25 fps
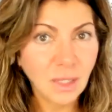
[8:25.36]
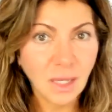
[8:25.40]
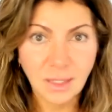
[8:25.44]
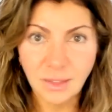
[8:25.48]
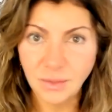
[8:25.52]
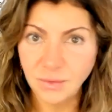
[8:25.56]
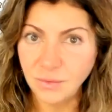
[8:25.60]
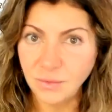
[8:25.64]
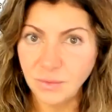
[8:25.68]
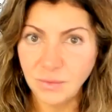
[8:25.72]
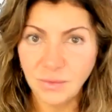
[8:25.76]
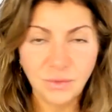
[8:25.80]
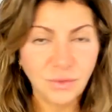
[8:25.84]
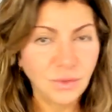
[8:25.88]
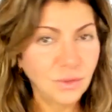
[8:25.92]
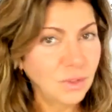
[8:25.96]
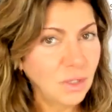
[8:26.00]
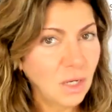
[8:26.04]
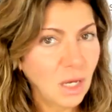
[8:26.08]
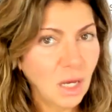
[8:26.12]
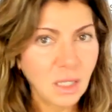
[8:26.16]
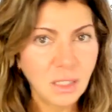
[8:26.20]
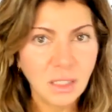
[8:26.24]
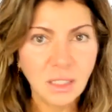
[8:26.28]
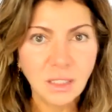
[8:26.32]
you're
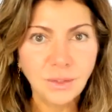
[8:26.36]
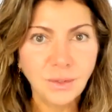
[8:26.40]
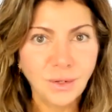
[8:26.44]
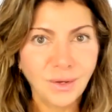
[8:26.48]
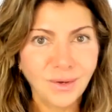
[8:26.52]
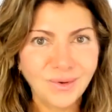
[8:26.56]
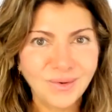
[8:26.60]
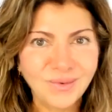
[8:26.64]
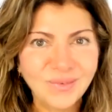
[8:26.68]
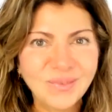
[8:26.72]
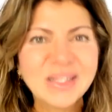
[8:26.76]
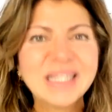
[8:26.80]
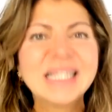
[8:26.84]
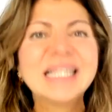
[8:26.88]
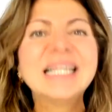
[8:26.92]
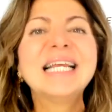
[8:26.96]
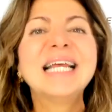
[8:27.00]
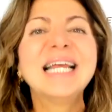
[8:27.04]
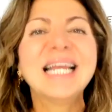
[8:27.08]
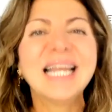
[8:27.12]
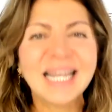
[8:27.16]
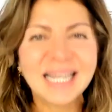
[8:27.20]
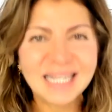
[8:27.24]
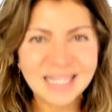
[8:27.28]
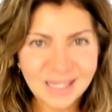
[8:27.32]
nodding no.
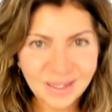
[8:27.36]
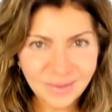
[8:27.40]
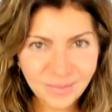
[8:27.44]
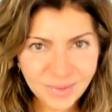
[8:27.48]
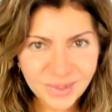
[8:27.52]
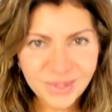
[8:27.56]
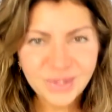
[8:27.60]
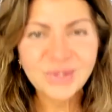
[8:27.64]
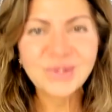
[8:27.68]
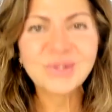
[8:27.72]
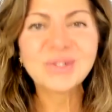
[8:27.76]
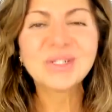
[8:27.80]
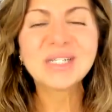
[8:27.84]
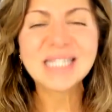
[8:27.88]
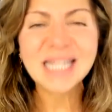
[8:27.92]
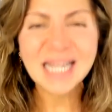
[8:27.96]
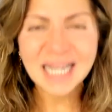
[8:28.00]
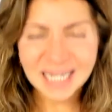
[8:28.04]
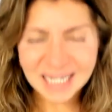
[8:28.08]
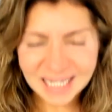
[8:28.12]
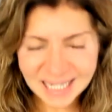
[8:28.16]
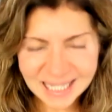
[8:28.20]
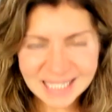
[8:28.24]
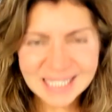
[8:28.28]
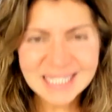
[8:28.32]
And then when you're
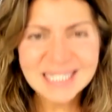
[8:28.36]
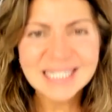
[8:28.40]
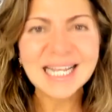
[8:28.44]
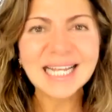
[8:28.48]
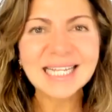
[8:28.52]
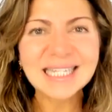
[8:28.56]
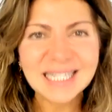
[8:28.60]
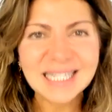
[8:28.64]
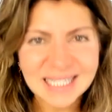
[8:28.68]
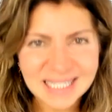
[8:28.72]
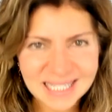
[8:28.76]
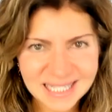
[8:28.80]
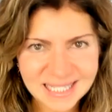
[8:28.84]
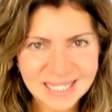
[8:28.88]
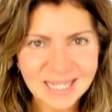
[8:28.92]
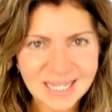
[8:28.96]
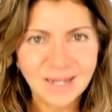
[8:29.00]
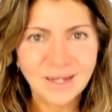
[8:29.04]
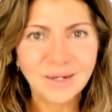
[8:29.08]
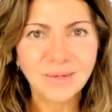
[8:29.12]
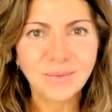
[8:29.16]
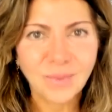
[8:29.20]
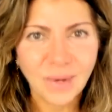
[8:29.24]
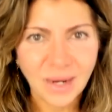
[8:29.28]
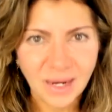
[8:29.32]
saying, let's get this
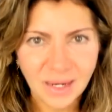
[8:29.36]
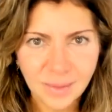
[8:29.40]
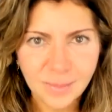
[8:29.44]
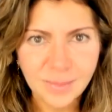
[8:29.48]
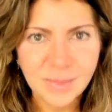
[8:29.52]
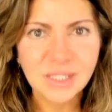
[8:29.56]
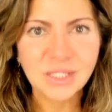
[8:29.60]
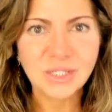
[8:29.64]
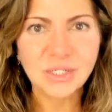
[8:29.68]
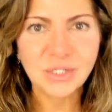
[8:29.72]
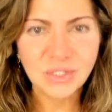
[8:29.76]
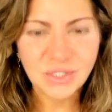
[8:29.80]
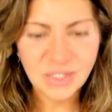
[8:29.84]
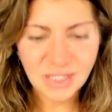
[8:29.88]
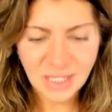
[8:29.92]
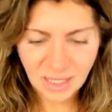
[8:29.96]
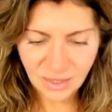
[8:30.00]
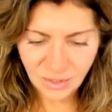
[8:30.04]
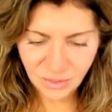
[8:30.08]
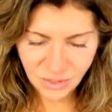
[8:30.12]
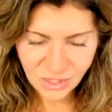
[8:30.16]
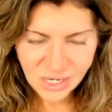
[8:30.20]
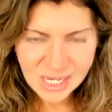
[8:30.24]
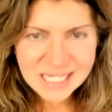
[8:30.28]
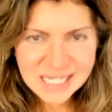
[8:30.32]
done right, Mister
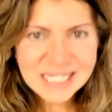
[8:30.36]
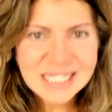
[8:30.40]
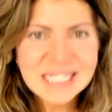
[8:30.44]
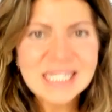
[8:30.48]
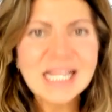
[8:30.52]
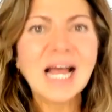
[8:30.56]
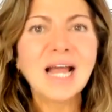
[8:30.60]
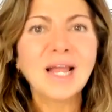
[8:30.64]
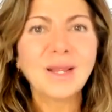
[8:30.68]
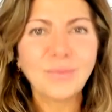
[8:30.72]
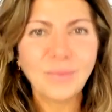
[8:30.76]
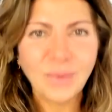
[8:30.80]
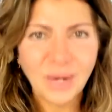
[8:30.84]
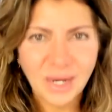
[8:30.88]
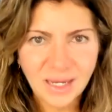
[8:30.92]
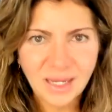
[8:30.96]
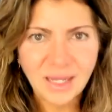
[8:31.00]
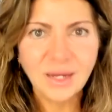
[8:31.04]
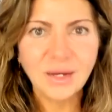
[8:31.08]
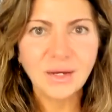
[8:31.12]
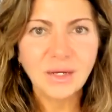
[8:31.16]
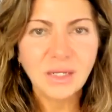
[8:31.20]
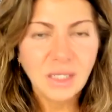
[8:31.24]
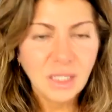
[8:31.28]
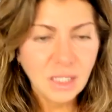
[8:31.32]
Seller, sign right
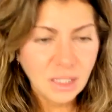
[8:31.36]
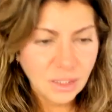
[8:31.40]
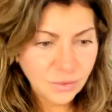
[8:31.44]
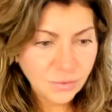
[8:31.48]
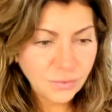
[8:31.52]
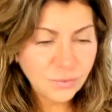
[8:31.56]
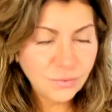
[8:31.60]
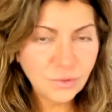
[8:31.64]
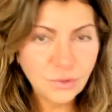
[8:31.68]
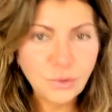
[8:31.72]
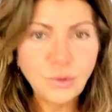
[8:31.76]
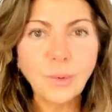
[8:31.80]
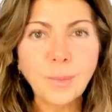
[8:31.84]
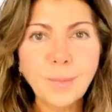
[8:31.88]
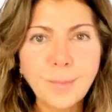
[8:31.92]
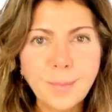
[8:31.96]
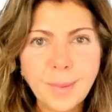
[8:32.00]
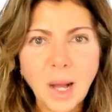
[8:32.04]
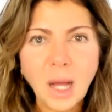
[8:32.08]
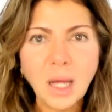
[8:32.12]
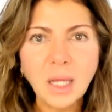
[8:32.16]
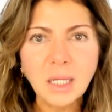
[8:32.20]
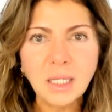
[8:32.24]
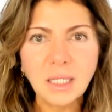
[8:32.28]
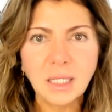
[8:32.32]
here. You, your
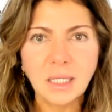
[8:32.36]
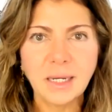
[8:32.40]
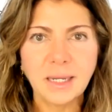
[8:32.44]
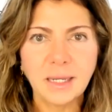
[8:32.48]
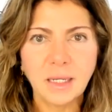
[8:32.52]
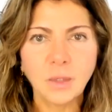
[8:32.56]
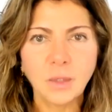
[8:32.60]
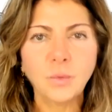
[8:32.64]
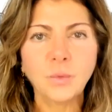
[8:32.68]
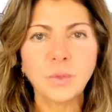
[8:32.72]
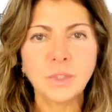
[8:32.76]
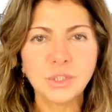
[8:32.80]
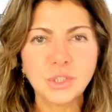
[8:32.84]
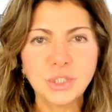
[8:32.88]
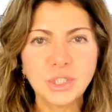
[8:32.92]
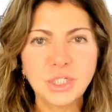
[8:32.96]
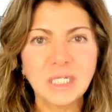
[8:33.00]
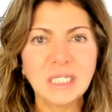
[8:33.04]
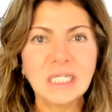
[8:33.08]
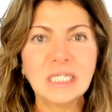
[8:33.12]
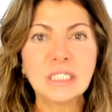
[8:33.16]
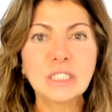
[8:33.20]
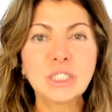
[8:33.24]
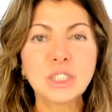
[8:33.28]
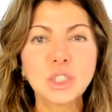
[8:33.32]
body language
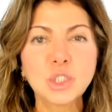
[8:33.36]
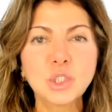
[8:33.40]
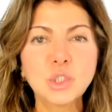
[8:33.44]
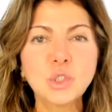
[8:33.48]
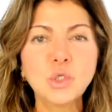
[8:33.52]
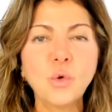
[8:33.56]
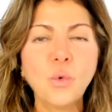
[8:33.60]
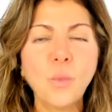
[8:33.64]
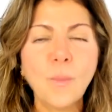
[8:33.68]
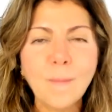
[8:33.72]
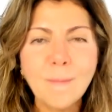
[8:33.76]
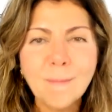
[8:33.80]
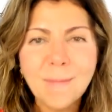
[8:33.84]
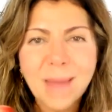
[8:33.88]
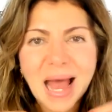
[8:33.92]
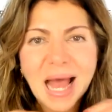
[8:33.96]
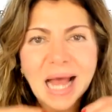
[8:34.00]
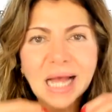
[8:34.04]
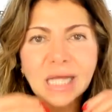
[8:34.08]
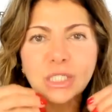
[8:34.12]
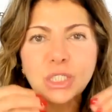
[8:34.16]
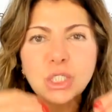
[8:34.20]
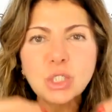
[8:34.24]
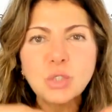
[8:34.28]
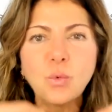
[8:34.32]
needs to
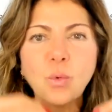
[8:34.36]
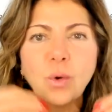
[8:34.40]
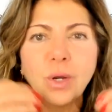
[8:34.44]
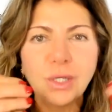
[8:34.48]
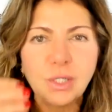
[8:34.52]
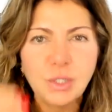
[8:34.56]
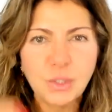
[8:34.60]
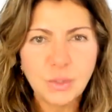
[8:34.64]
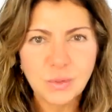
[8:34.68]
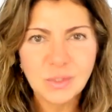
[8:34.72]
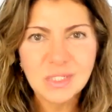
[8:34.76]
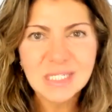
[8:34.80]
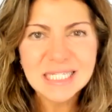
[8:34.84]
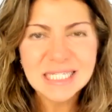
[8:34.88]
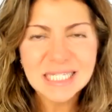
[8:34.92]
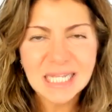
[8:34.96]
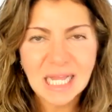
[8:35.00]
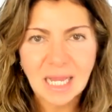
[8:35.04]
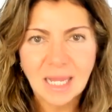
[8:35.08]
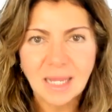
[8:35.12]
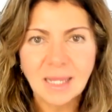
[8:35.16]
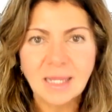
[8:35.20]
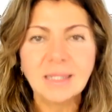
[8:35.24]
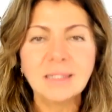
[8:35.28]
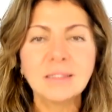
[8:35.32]
match what you're
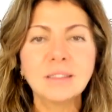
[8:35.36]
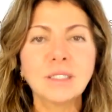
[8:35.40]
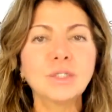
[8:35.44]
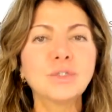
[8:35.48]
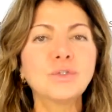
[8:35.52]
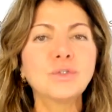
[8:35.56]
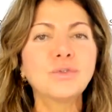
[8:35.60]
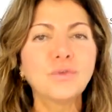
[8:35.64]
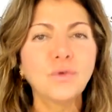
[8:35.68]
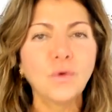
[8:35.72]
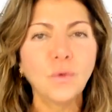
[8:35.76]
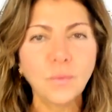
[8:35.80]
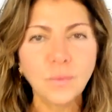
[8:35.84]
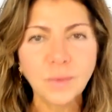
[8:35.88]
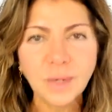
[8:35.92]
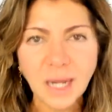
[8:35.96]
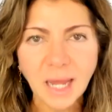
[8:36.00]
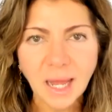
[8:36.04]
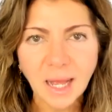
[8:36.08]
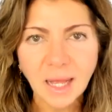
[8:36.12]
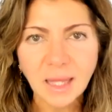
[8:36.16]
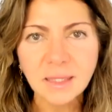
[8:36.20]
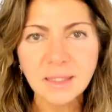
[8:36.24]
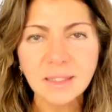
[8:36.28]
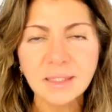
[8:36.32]
saying. The
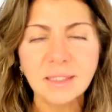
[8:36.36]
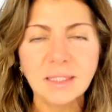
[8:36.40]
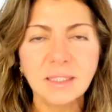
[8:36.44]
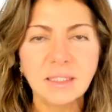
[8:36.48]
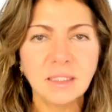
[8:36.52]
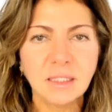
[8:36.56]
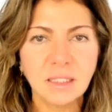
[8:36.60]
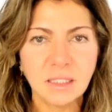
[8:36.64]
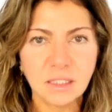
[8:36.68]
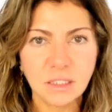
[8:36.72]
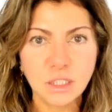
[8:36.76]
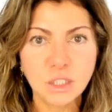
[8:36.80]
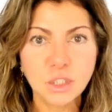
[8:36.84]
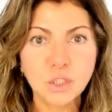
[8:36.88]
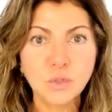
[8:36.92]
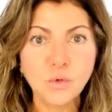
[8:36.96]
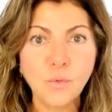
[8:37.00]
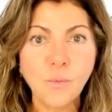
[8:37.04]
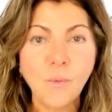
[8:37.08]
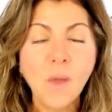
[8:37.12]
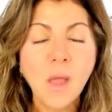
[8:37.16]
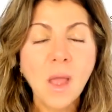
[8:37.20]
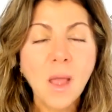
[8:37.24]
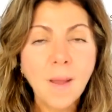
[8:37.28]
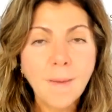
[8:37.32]
tonality needs
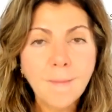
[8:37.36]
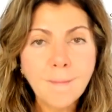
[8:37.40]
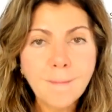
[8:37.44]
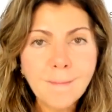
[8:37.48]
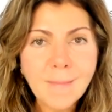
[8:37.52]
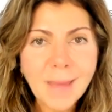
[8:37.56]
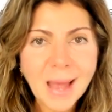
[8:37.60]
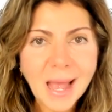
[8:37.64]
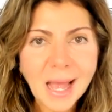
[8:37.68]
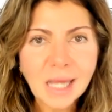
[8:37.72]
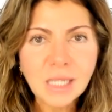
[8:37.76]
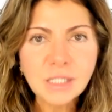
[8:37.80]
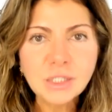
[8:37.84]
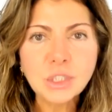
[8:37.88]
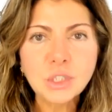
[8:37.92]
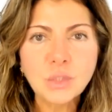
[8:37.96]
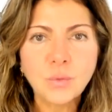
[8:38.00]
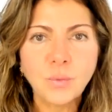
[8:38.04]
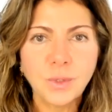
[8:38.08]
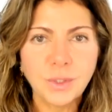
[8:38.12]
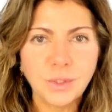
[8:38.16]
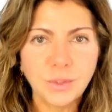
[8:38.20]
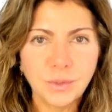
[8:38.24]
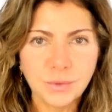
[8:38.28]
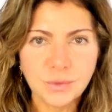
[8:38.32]
to match
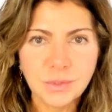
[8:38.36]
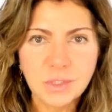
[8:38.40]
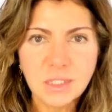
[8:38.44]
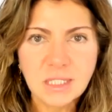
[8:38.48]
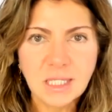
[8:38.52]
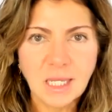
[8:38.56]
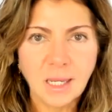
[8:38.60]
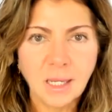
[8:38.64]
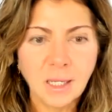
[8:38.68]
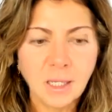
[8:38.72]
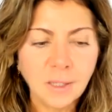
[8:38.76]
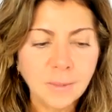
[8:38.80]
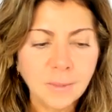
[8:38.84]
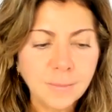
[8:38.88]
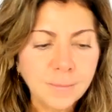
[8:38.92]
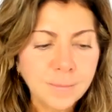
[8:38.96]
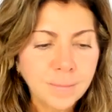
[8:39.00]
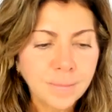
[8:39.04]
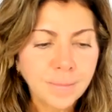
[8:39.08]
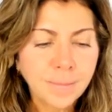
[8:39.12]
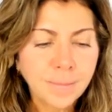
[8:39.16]
what you're saying,